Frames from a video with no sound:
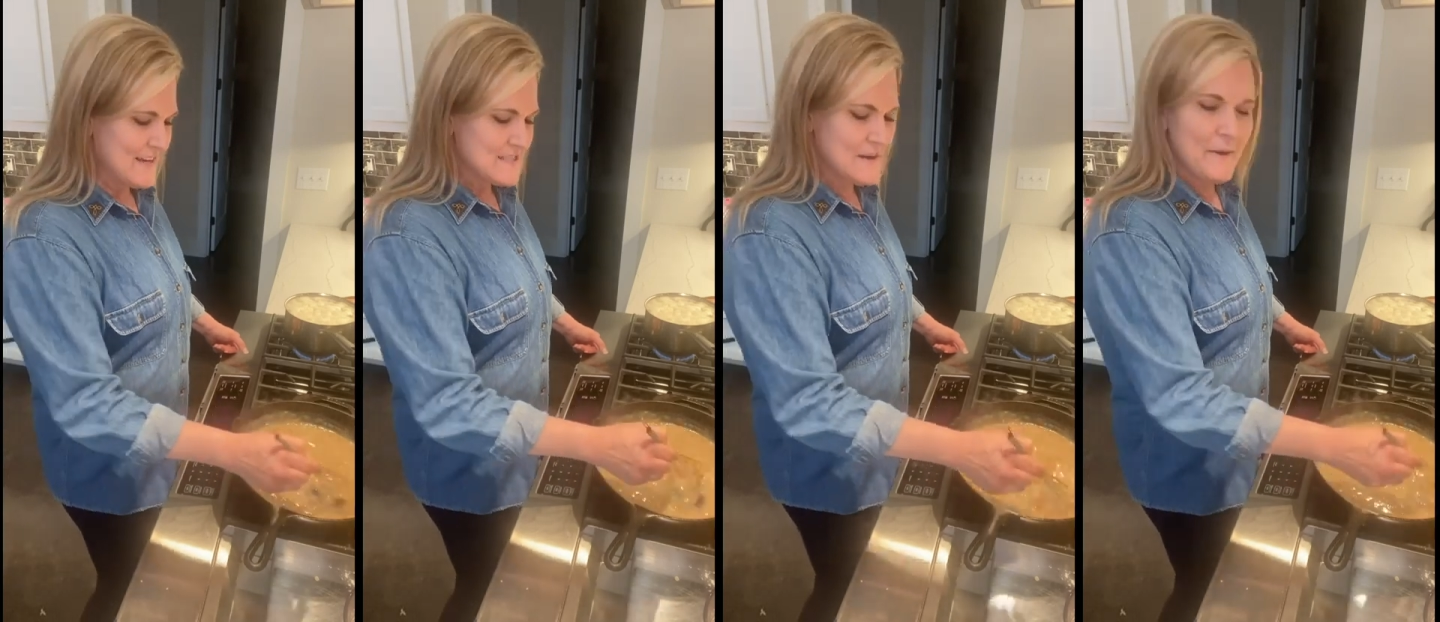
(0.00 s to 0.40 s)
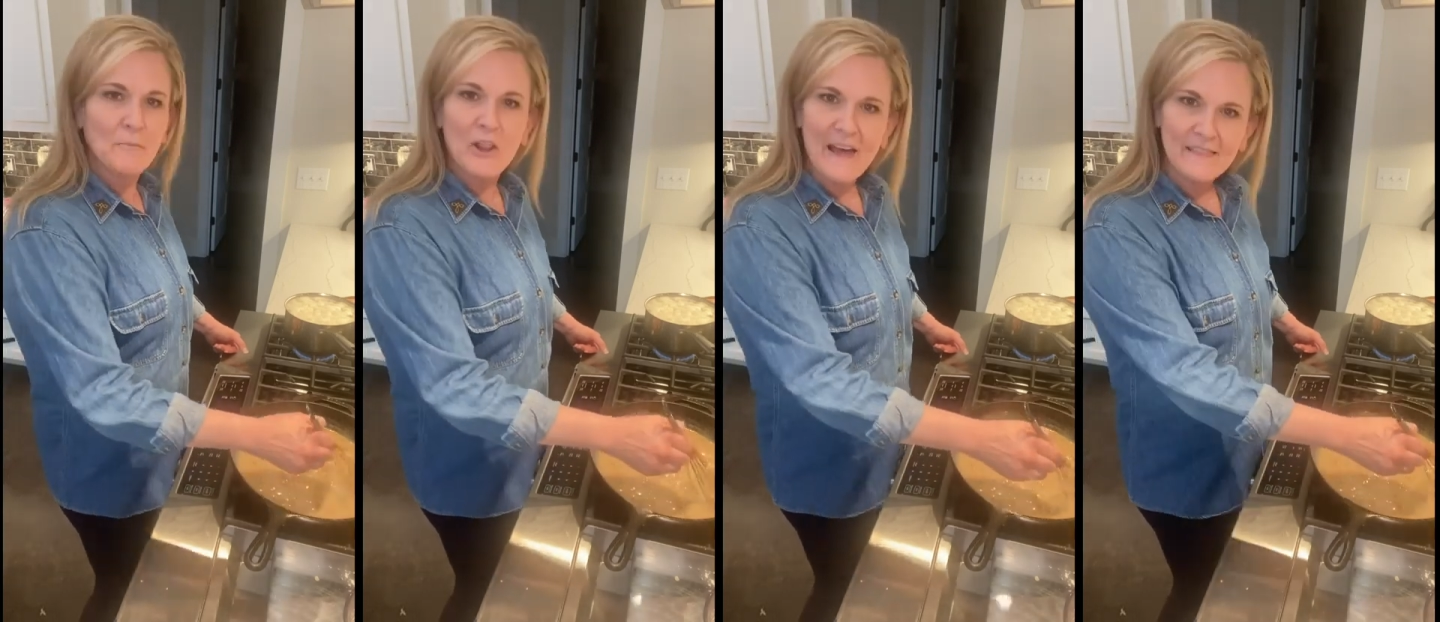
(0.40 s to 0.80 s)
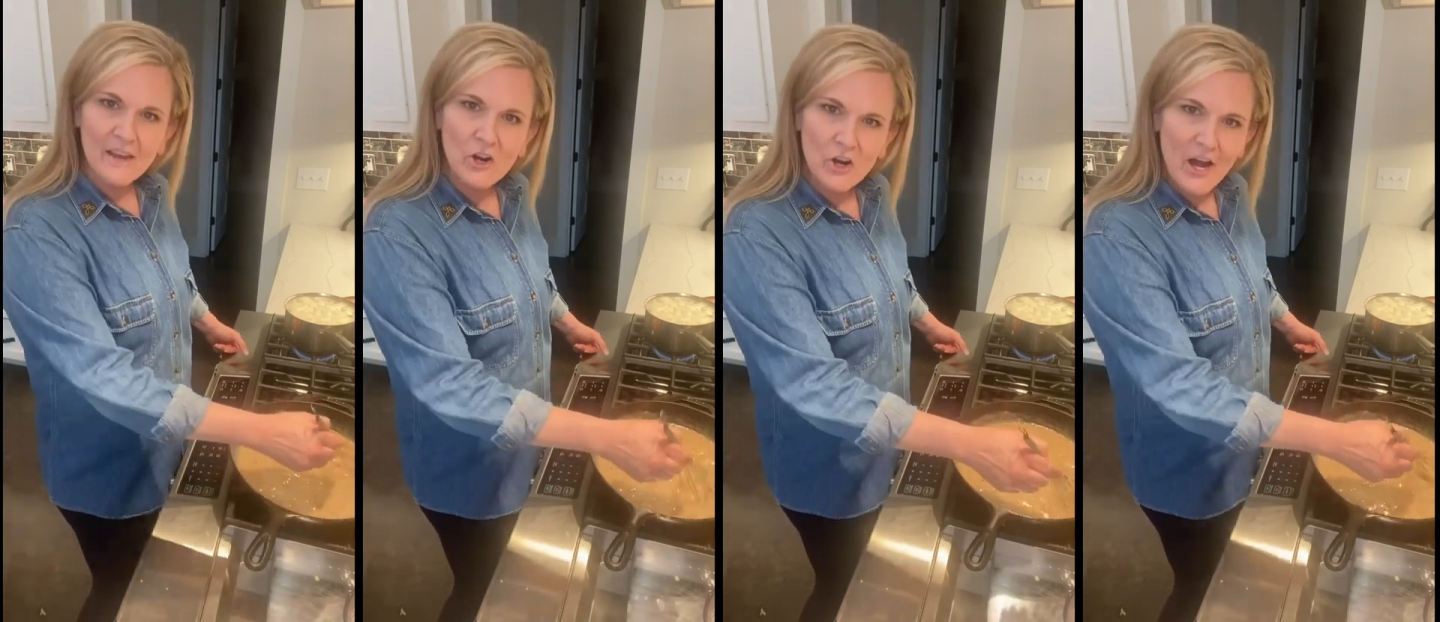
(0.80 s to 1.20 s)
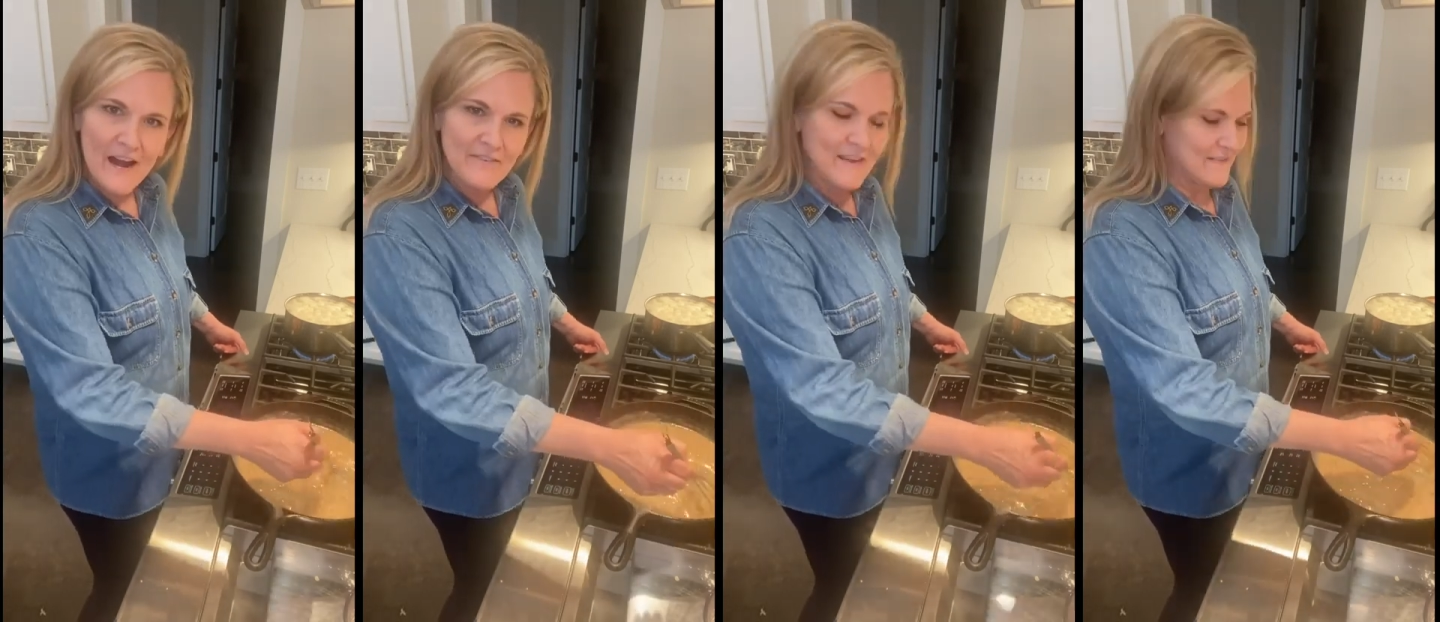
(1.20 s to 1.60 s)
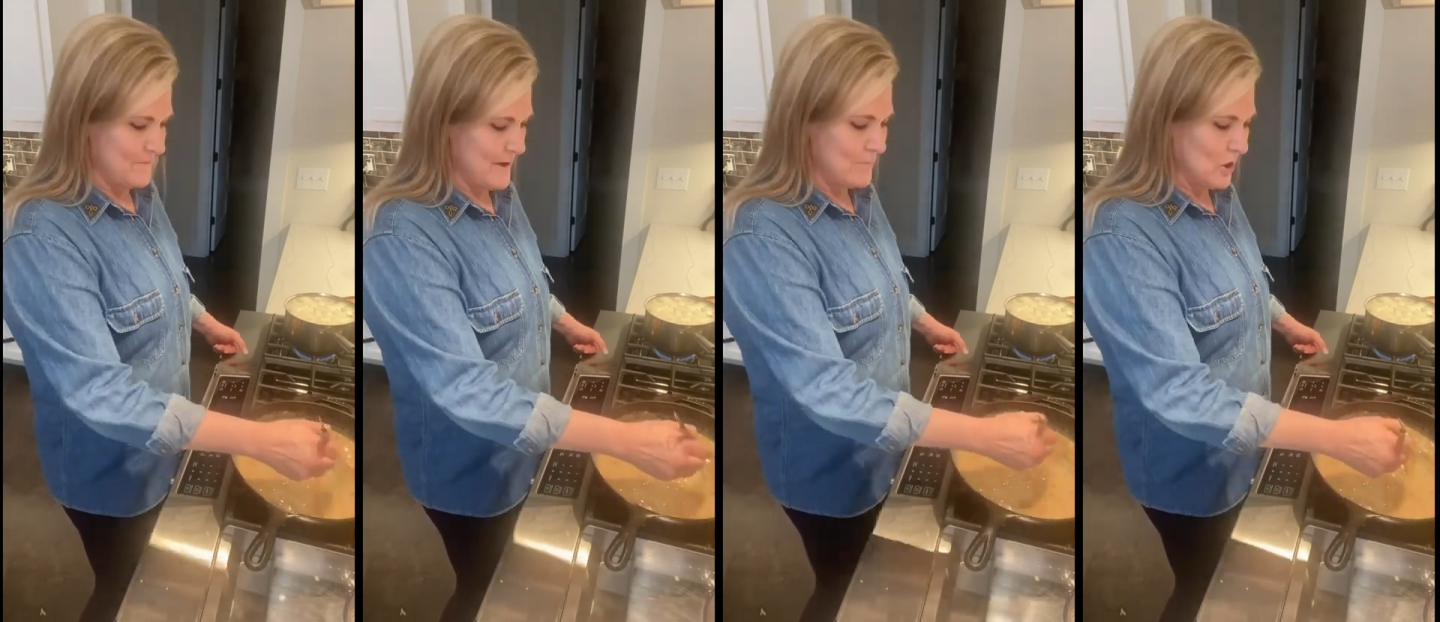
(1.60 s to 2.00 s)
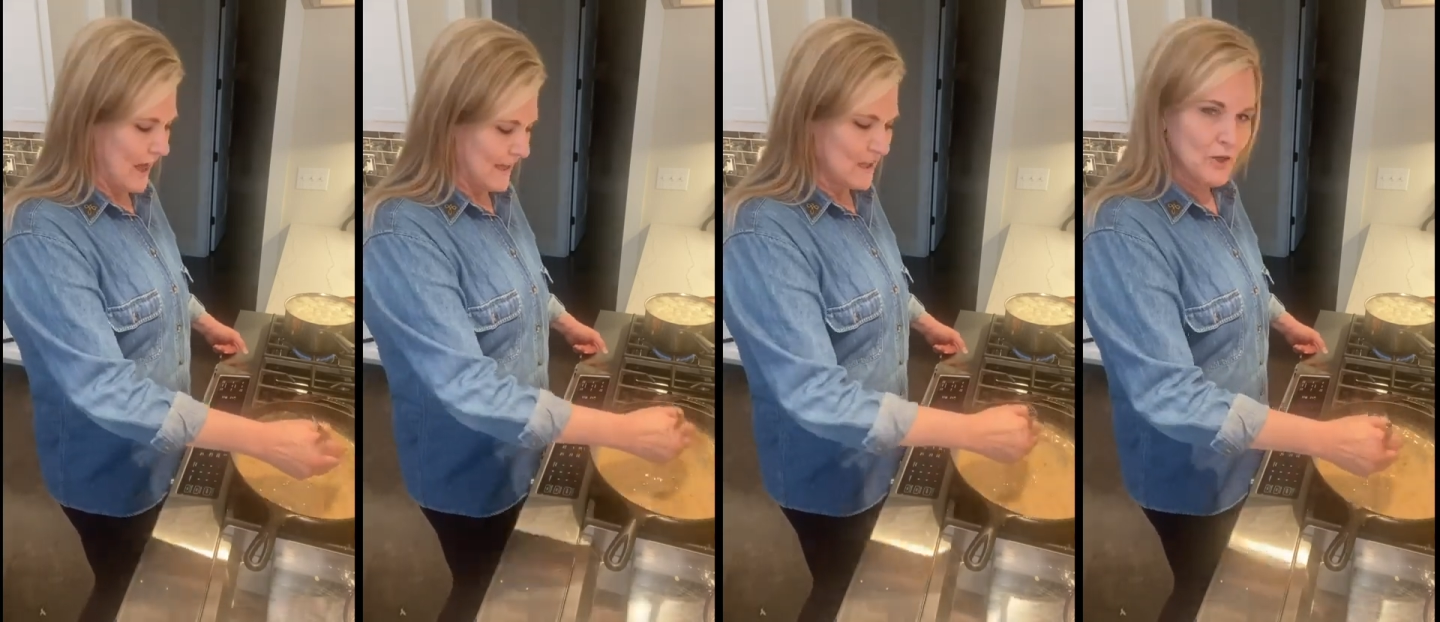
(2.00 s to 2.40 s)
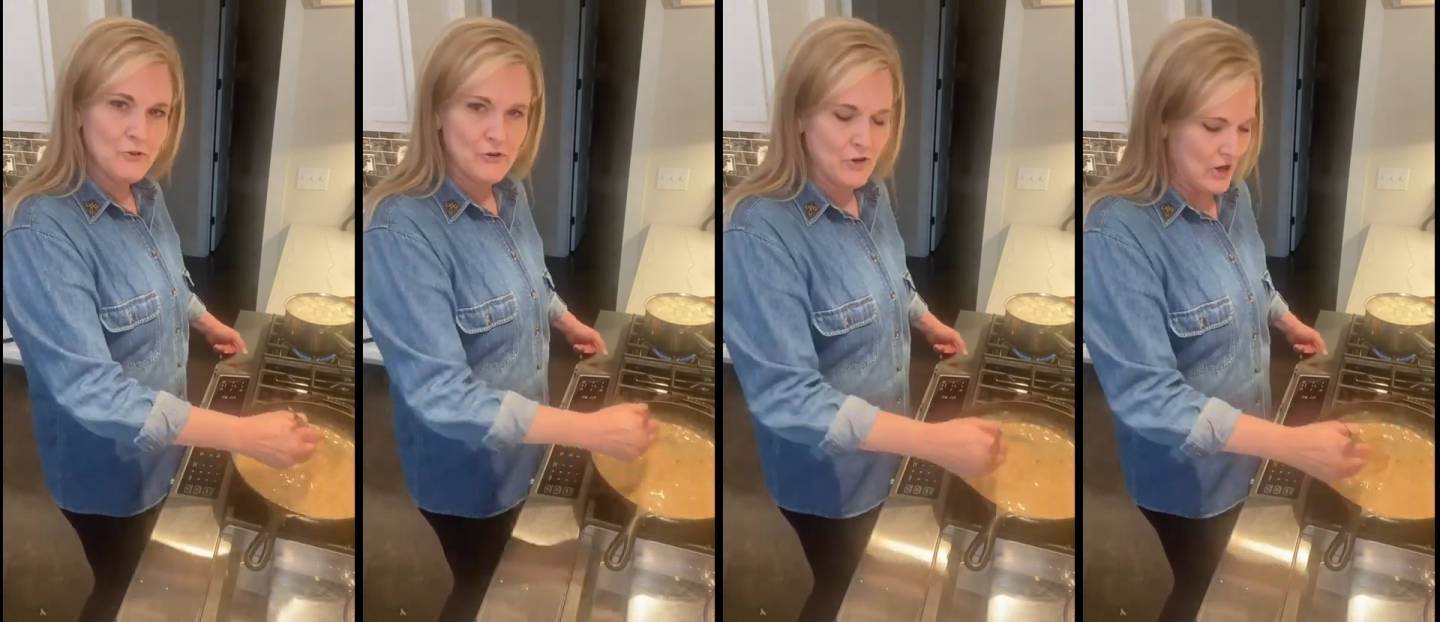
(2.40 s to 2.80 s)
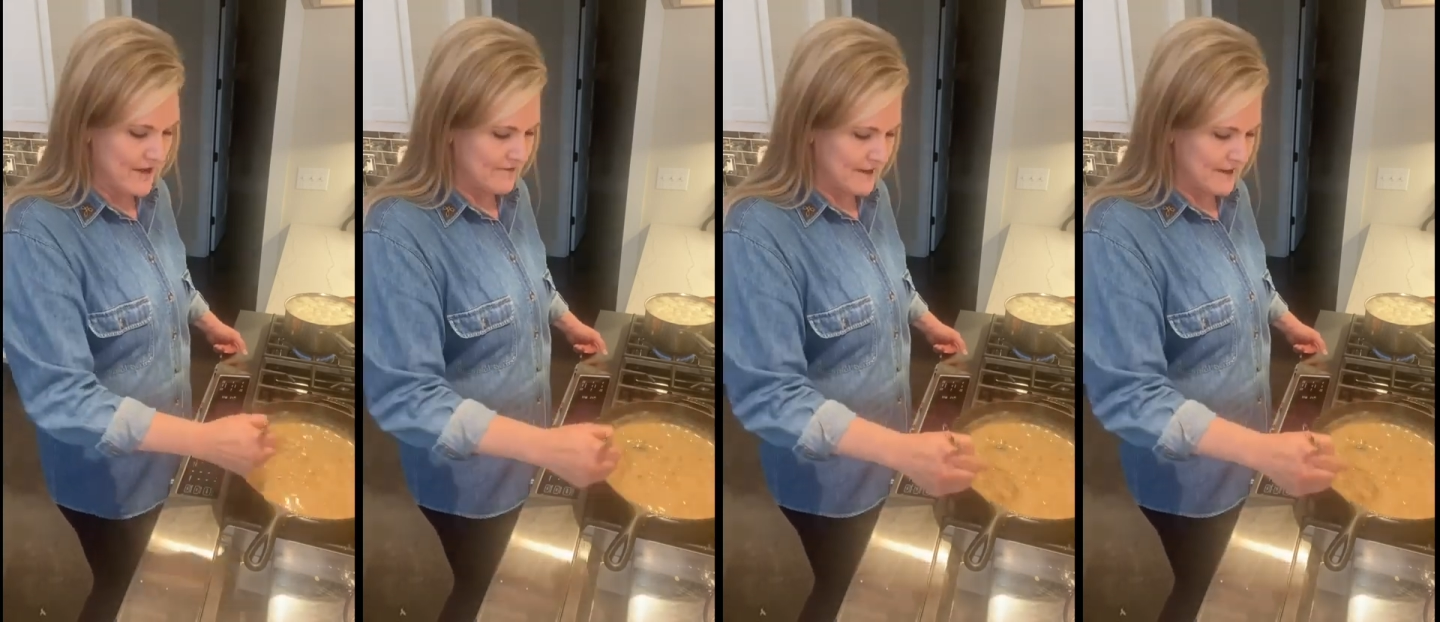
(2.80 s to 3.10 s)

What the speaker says: Some people like thicker gravy, some people like a looser gravy.